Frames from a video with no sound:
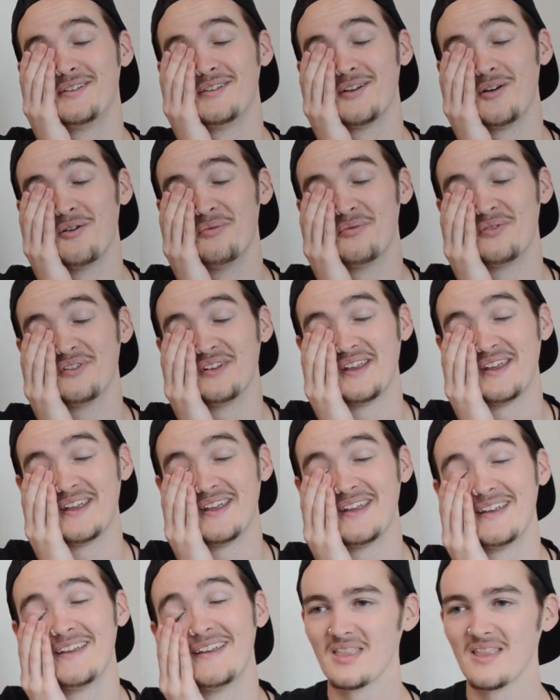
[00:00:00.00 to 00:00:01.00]
Hopefully.
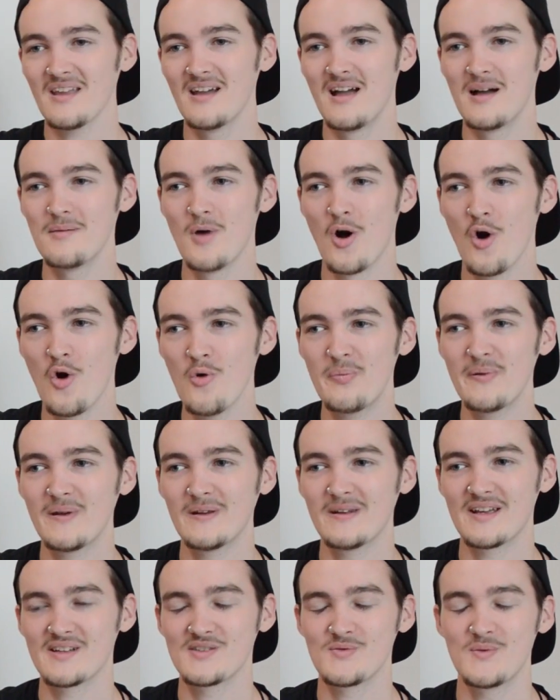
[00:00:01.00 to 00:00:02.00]
I'm
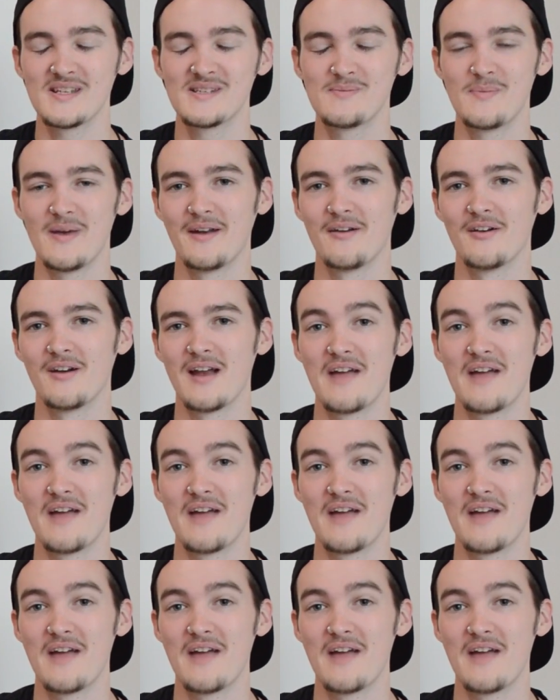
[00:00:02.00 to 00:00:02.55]
hoping next week's better.